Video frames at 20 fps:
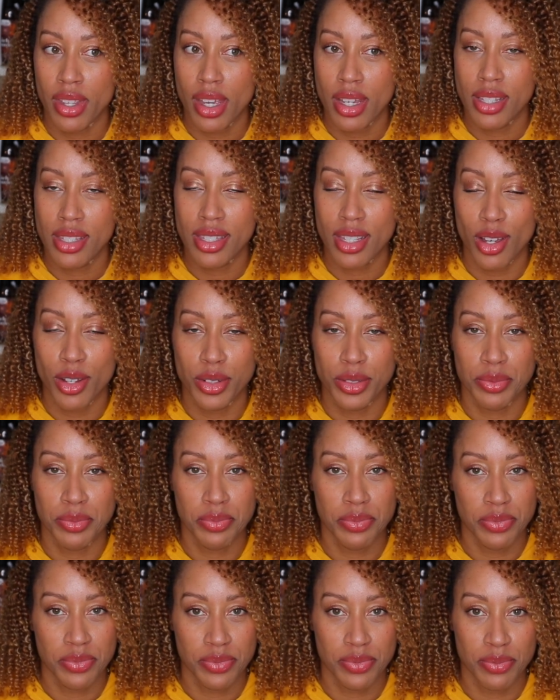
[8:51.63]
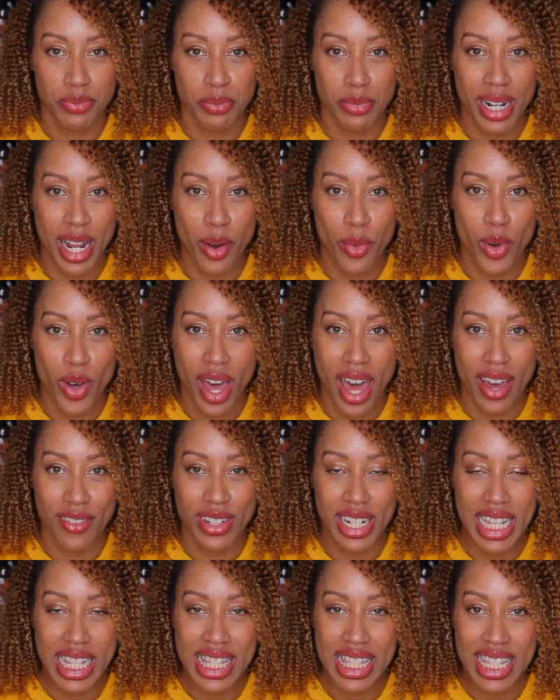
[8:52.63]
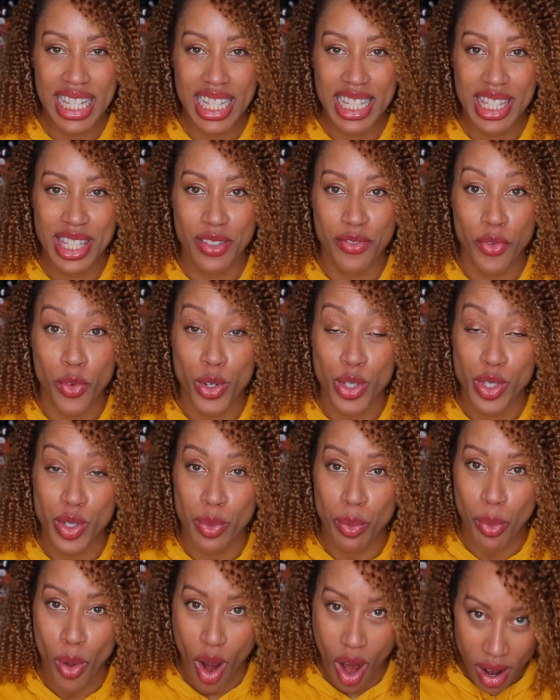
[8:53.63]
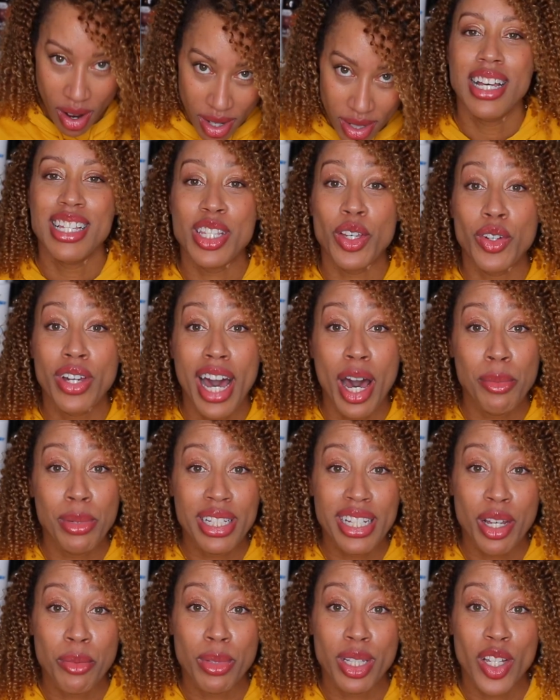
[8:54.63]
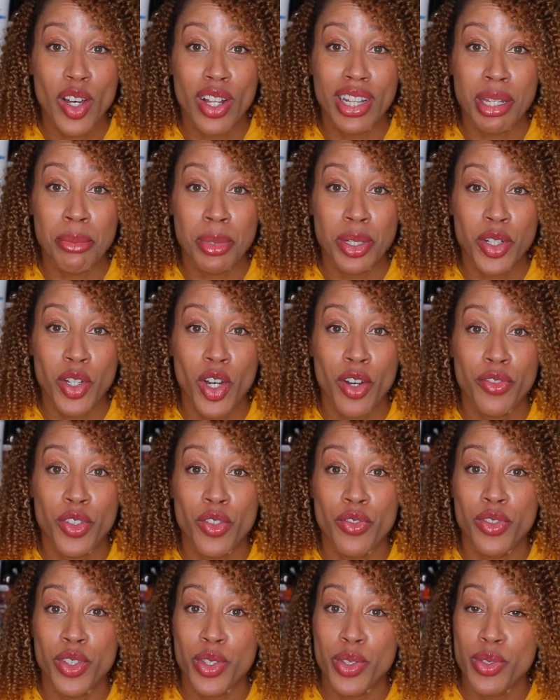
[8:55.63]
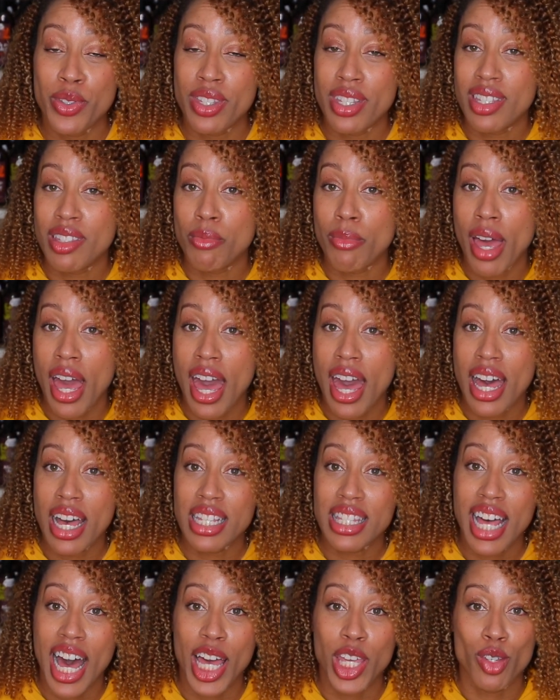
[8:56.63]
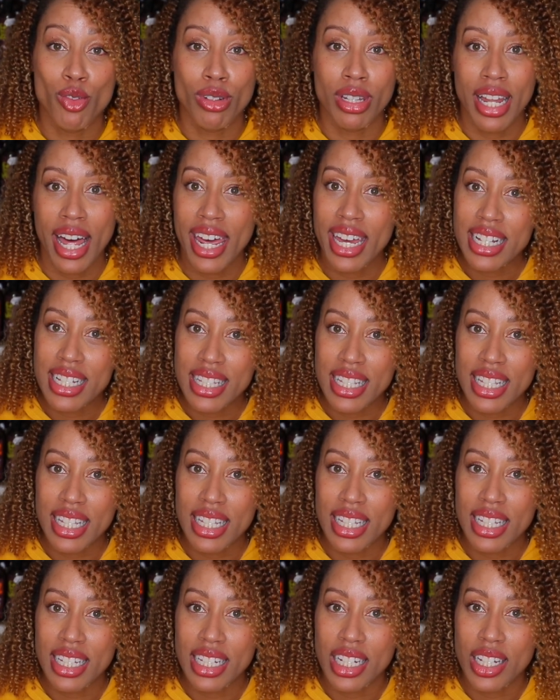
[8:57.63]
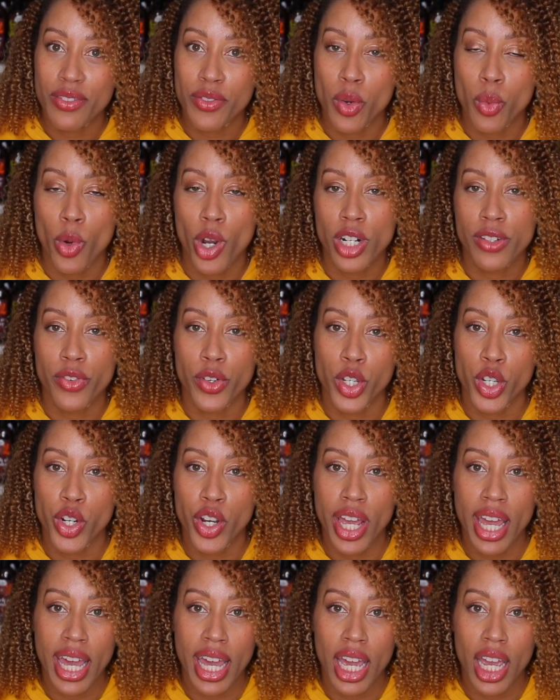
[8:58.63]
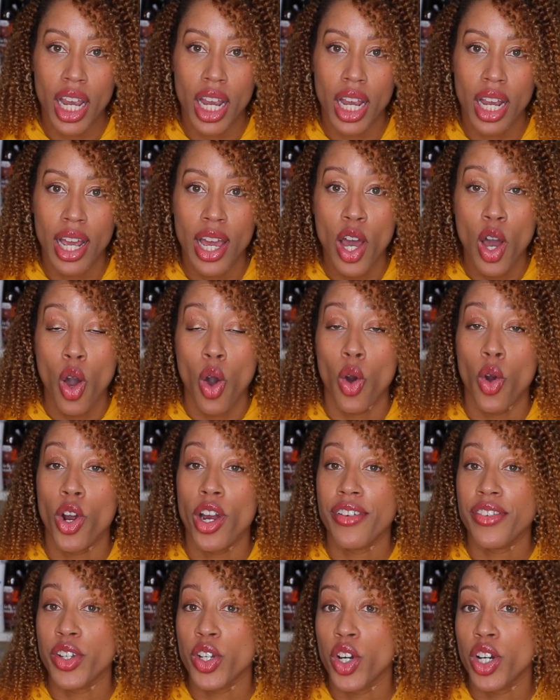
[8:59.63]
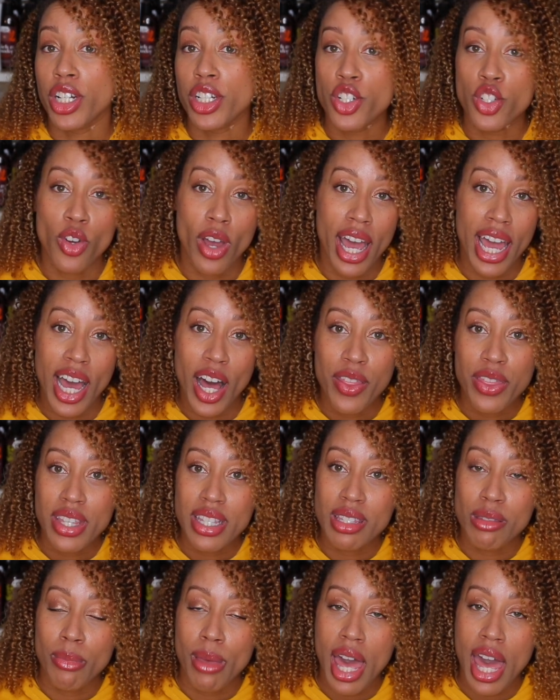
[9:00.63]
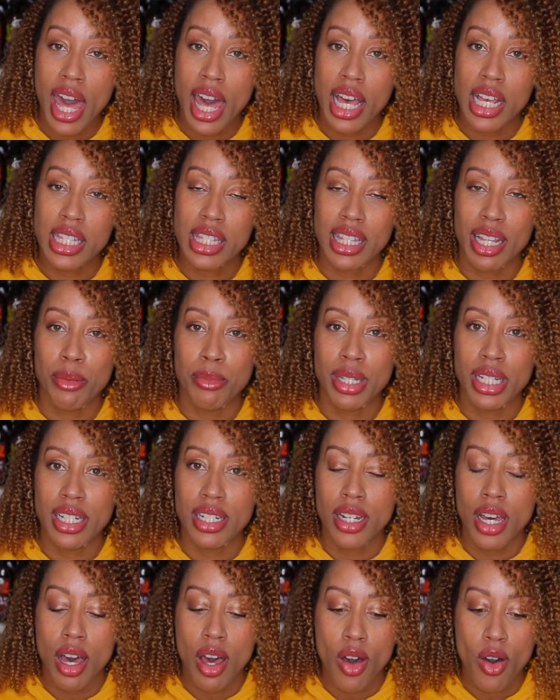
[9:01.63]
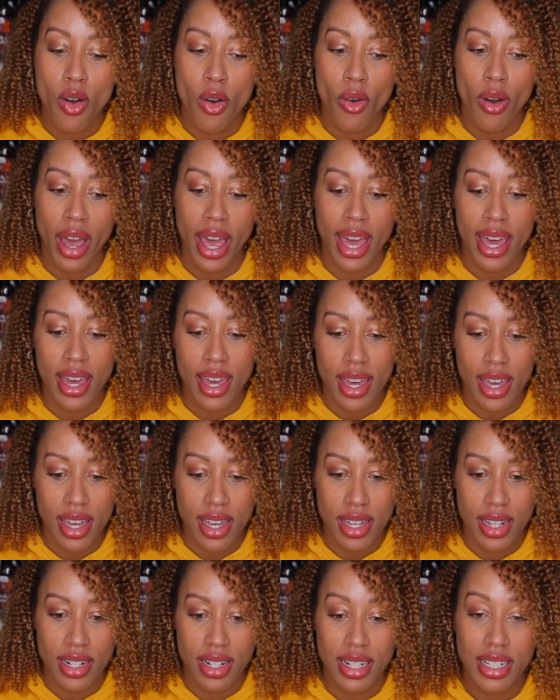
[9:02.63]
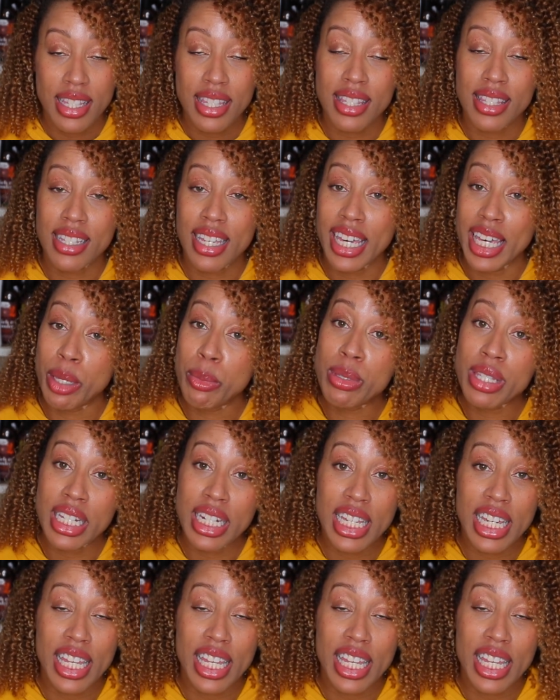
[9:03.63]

So, but I will have day 6 for tomorrow. So comment down below and let me know if you've used this mask, how you liked it, if it worked for your hair, or if you're gonna try out this mask, let me know. And keep sending